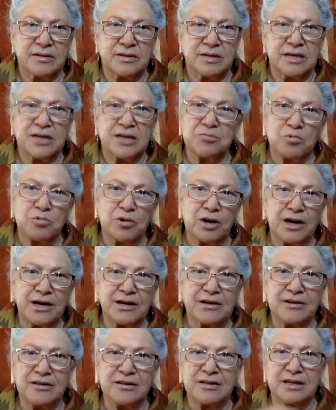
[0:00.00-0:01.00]
And
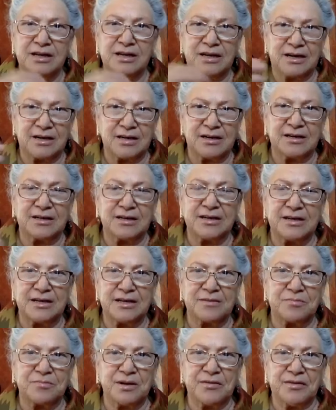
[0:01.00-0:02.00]
while I had
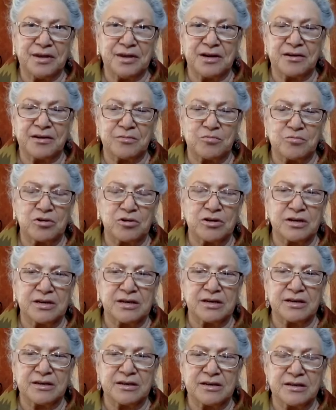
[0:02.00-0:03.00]
been there
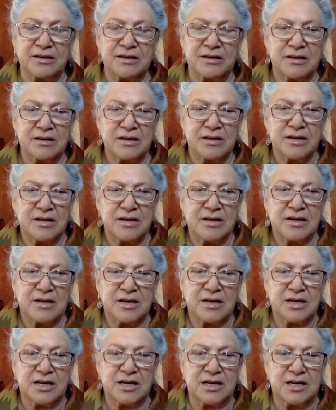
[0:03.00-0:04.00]
working,
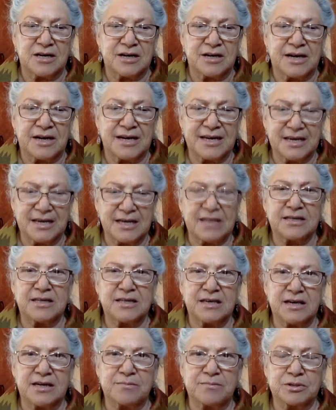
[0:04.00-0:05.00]
I had
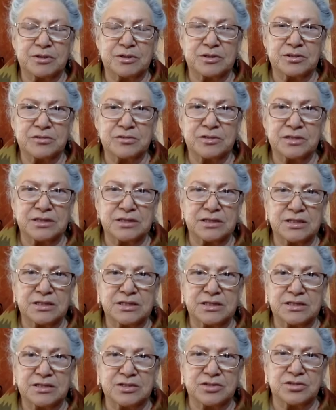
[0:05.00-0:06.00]
the
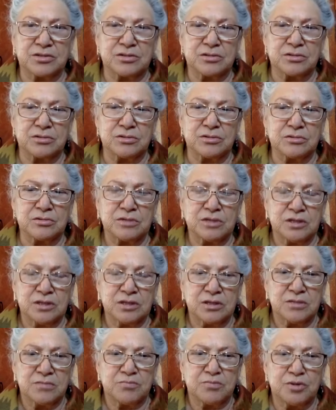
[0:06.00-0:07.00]
opportunity
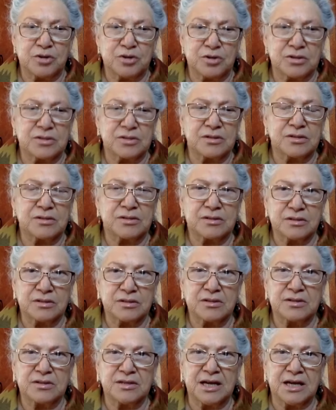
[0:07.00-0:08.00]
to put
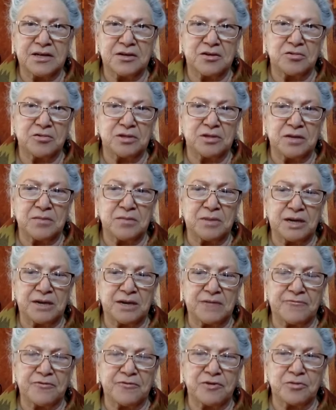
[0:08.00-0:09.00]
not only
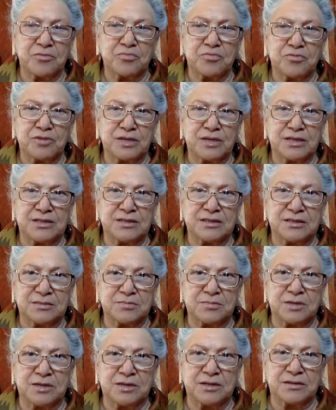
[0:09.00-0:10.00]
my footprints,
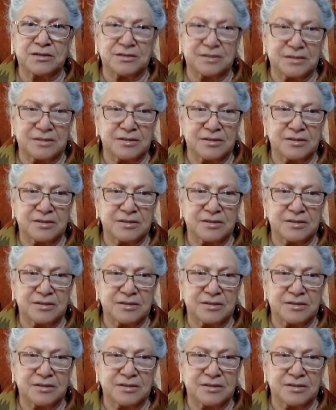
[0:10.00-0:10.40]
but